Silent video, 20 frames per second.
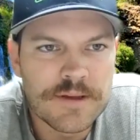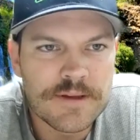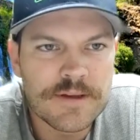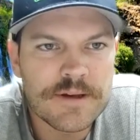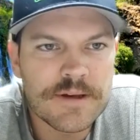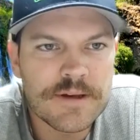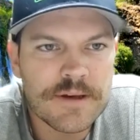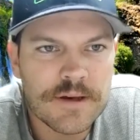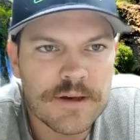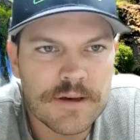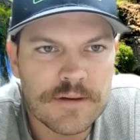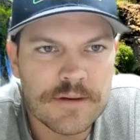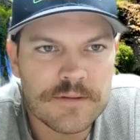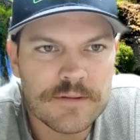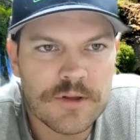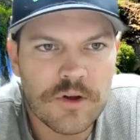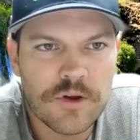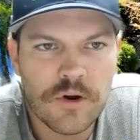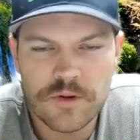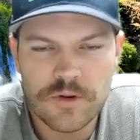
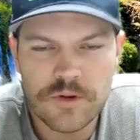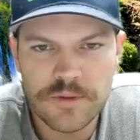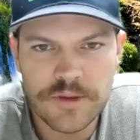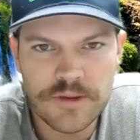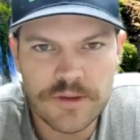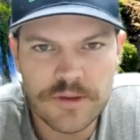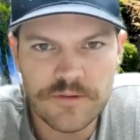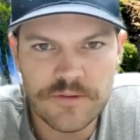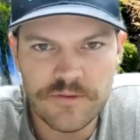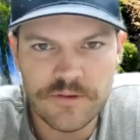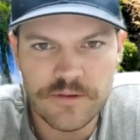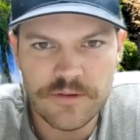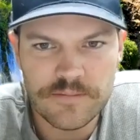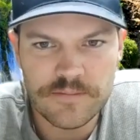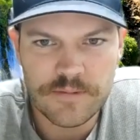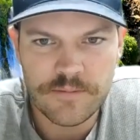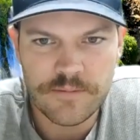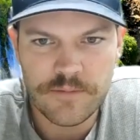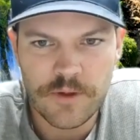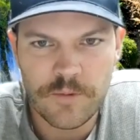Guard will be easy.
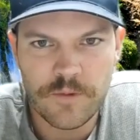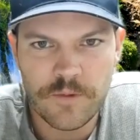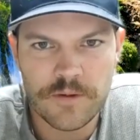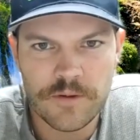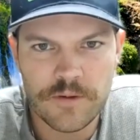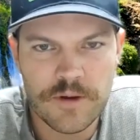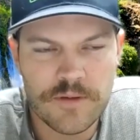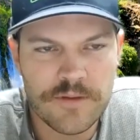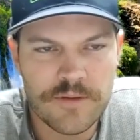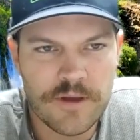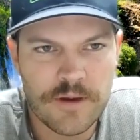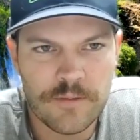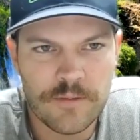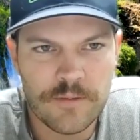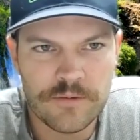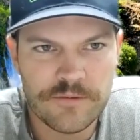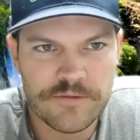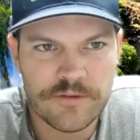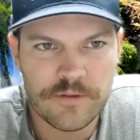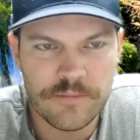I'm not worried about that.
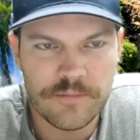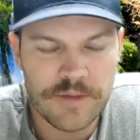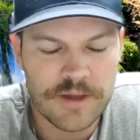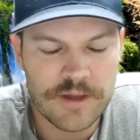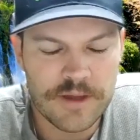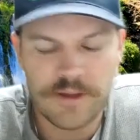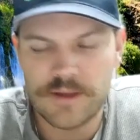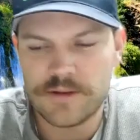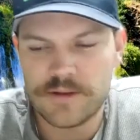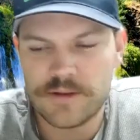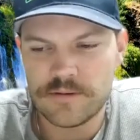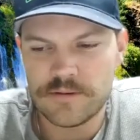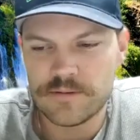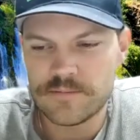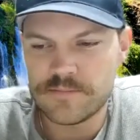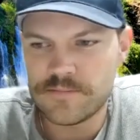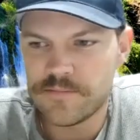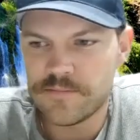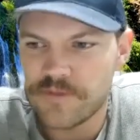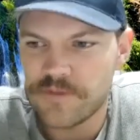We'll still manhandle
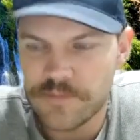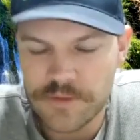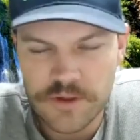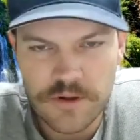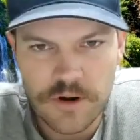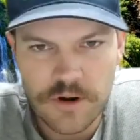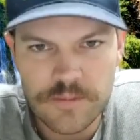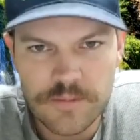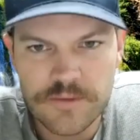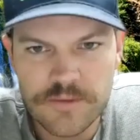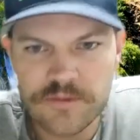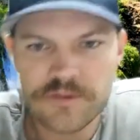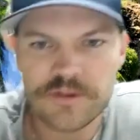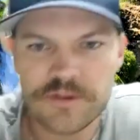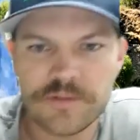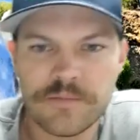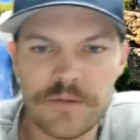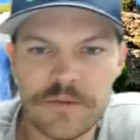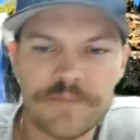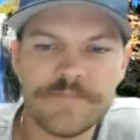from the guard
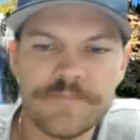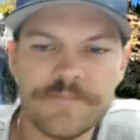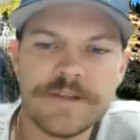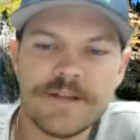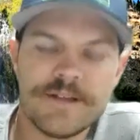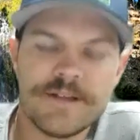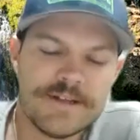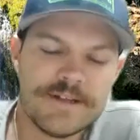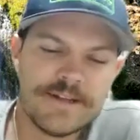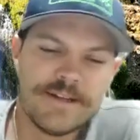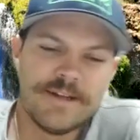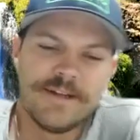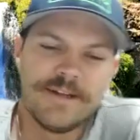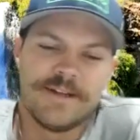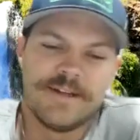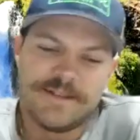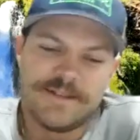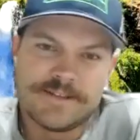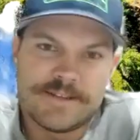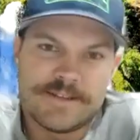position, but
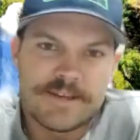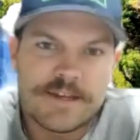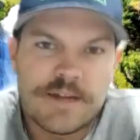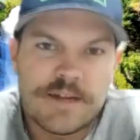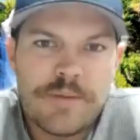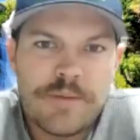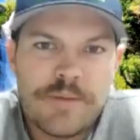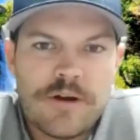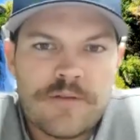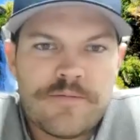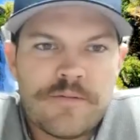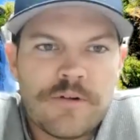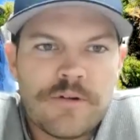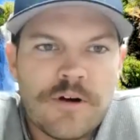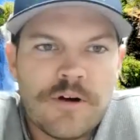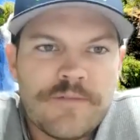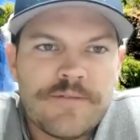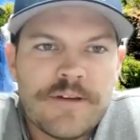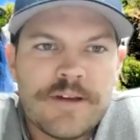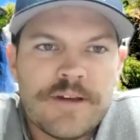they got a
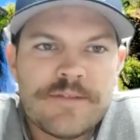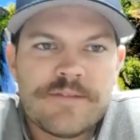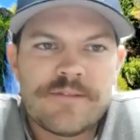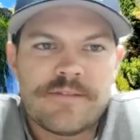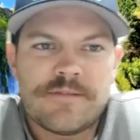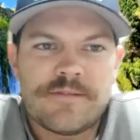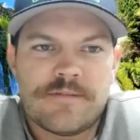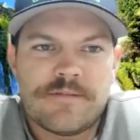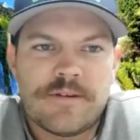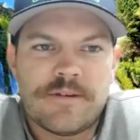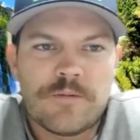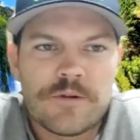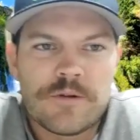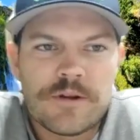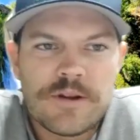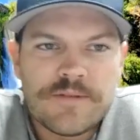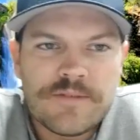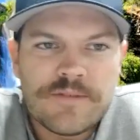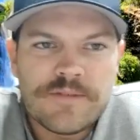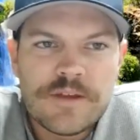powerful offense that we're
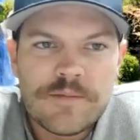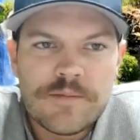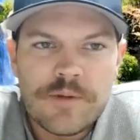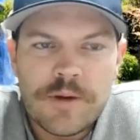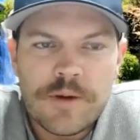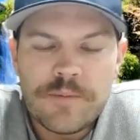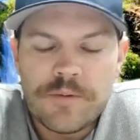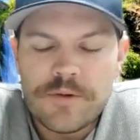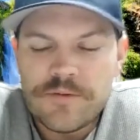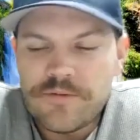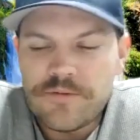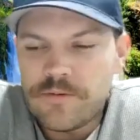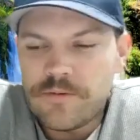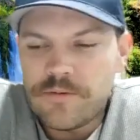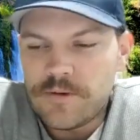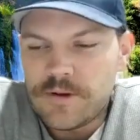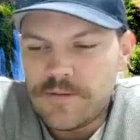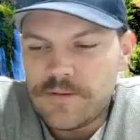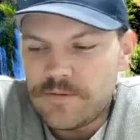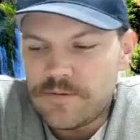gonna have to keep up with. So
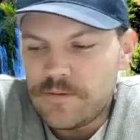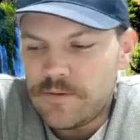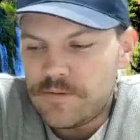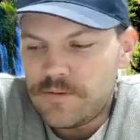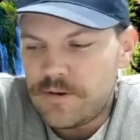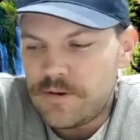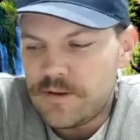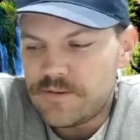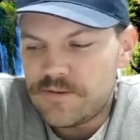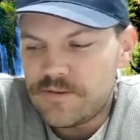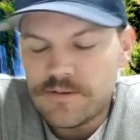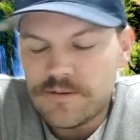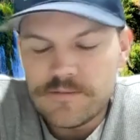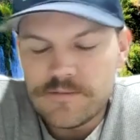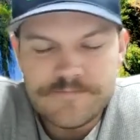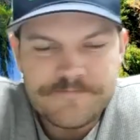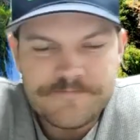we're gonna have to go out there and execute.